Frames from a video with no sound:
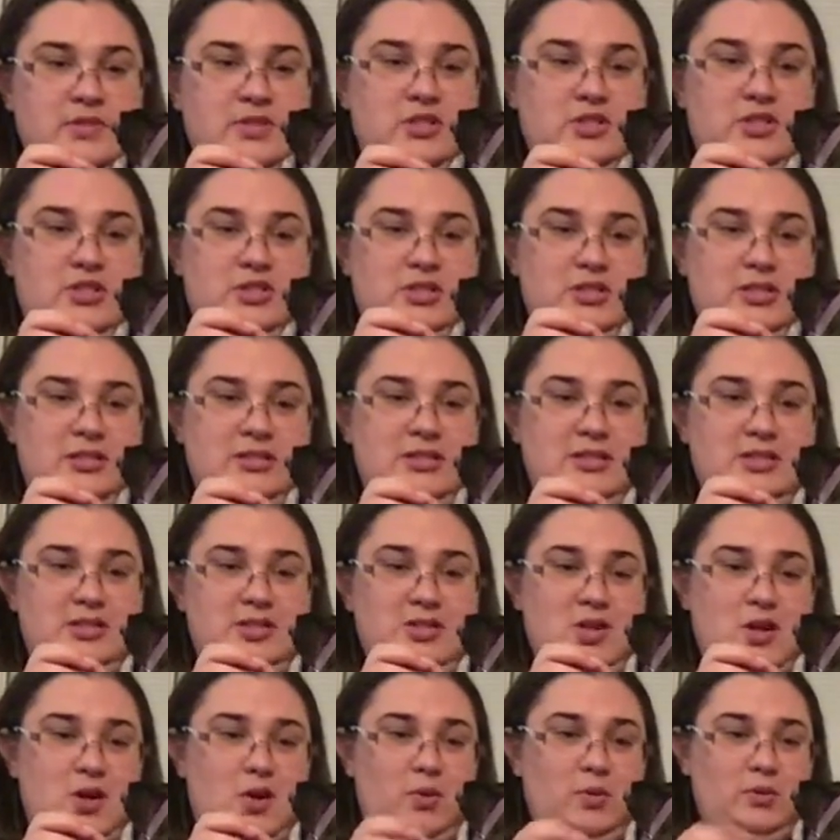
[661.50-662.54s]
She says,
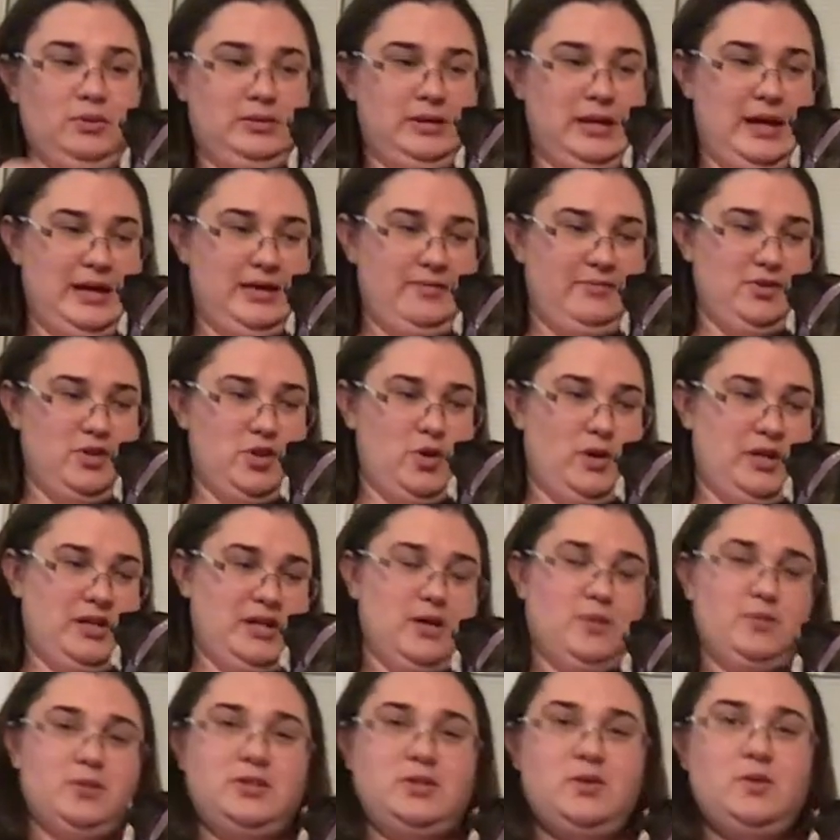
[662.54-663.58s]
no, I have no
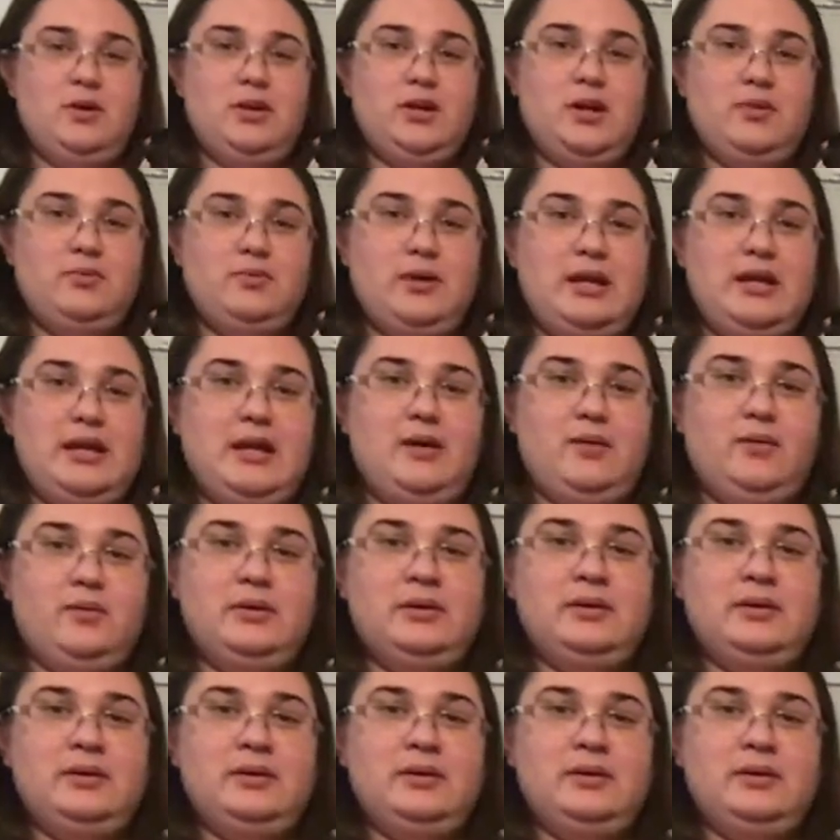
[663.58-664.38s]
idea what's going on right now.